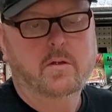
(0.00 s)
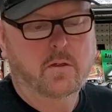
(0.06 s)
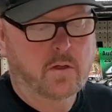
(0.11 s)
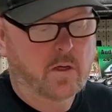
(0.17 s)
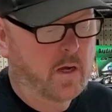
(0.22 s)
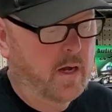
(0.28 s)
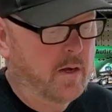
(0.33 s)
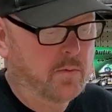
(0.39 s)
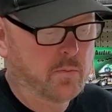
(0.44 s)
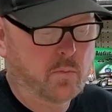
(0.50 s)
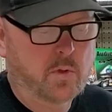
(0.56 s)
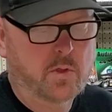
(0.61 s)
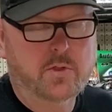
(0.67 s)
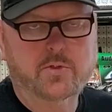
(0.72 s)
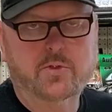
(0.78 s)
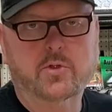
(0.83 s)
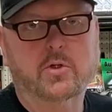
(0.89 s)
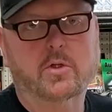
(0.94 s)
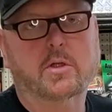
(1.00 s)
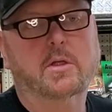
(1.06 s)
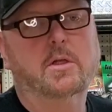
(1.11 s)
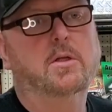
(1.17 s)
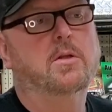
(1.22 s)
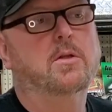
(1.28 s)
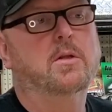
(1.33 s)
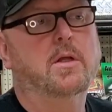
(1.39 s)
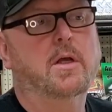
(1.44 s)
Alright, I want to do a
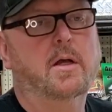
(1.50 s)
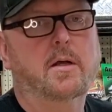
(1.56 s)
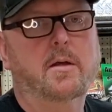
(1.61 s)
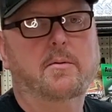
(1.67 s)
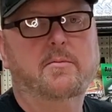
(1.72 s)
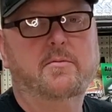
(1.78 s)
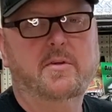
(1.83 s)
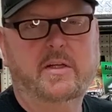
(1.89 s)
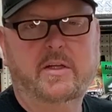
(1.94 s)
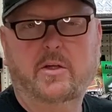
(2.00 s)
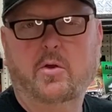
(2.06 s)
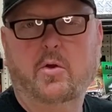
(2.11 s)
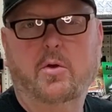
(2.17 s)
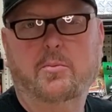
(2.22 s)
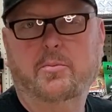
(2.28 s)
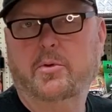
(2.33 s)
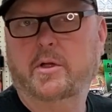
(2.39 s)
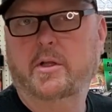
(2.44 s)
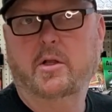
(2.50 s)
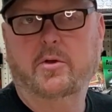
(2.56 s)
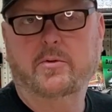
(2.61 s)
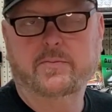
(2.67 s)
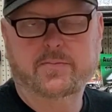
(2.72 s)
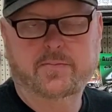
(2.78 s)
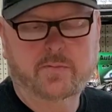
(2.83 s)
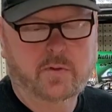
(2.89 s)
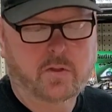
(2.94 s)
little video on
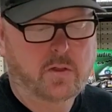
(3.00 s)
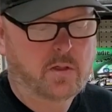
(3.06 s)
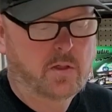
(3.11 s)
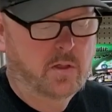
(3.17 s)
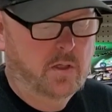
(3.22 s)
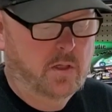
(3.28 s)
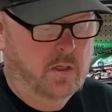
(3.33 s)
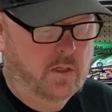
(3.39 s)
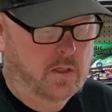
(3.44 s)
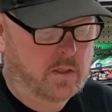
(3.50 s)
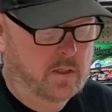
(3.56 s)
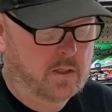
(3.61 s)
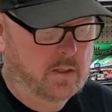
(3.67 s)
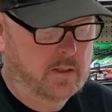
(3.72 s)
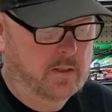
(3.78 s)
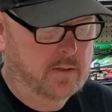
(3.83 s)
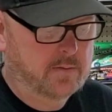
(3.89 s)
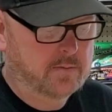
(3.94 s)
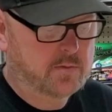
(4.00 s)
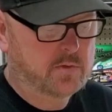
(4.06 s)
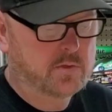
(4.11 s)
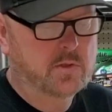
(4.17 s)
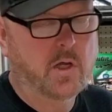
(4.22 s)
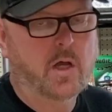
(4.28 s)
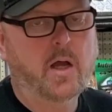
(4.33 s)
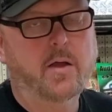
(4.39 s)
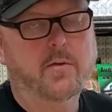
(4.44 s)
preloading. It's
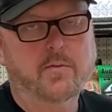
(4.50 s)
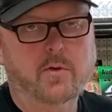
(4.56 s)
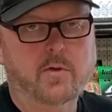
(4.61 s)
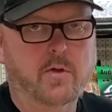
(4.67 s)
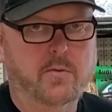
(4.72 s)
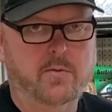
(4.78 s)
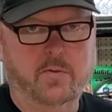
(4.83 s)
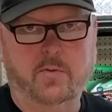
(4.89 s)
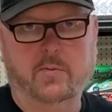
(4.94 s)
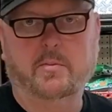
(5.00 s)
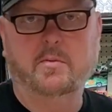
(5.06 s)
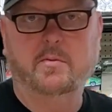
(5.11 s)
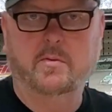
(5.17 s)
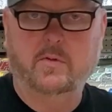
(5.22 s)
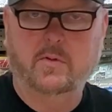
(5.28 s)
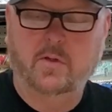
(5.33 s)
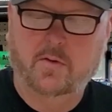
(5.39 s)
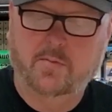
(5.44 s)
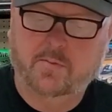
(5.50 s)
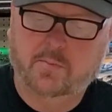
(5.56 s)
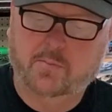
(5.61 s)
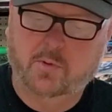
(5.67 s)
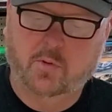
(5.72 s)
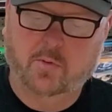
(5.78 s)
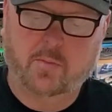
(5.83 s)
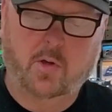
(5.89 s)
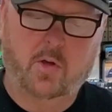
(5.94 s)
not of a
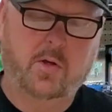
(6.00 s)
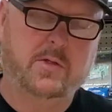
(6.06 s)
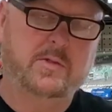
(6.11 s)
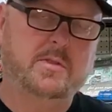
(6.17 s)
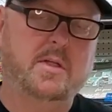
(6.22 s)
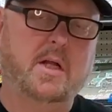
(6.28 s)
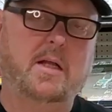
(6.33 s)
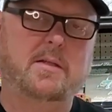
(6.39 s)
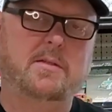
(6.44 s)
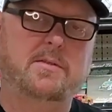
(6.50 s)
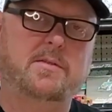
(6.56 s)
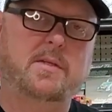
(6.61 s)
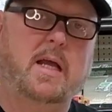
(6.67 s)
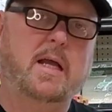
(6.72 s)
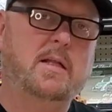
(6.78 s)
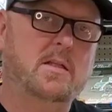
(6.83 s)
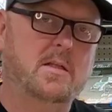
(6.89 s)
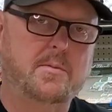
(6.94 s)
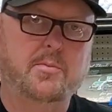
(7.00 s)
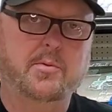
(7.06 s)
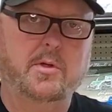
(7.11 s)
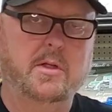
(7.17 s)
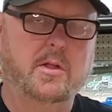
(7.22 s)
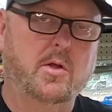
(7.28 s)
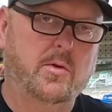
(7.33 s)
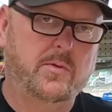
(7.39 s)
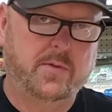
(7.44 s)
pull bar. It's not exactly
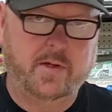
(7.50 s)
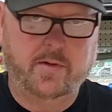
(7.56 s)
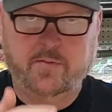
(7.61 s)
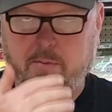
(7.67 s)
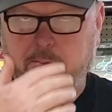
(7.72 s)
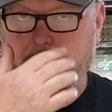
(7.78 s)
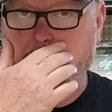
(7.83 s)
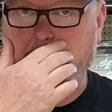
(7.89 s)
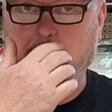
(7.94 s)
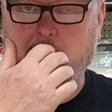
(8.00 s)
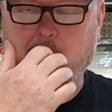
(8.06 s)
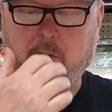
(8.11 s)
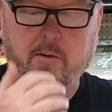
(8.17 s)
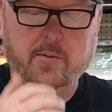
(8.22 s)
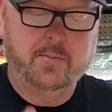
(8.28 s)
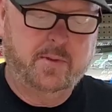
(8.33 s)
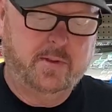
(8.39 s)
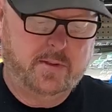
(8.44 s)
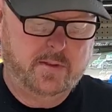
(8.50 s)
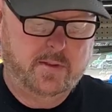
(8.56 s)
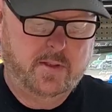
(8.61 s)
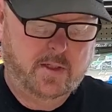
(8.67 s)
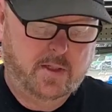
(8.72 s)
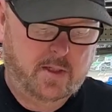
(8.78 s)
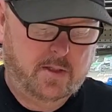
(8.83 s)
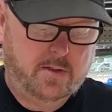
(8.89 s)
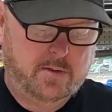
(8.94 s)
preloading every pull bar, but
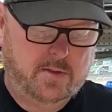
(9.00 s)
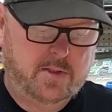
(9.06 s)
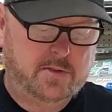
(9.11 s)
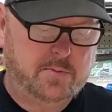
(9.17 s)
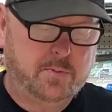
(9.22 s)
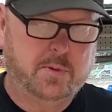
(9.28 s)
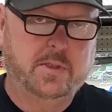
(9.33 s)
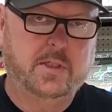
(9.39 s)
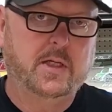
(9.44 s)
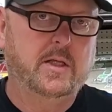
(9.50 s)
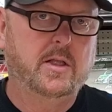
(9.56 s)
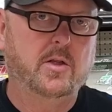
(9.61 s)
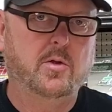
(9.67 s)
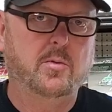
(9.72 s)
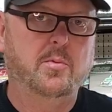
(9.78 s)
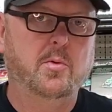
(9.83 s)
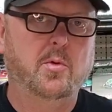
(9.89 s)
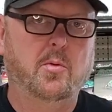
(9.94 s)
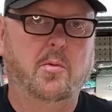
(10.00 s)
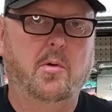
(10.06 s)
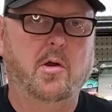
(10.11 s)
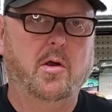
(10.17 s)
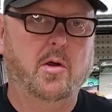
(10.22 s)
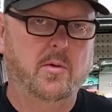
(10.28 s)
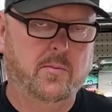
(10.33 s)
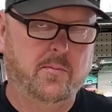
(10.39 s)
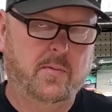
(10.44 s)
this particular pull
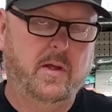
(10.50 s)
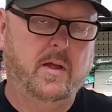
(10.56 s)
bar,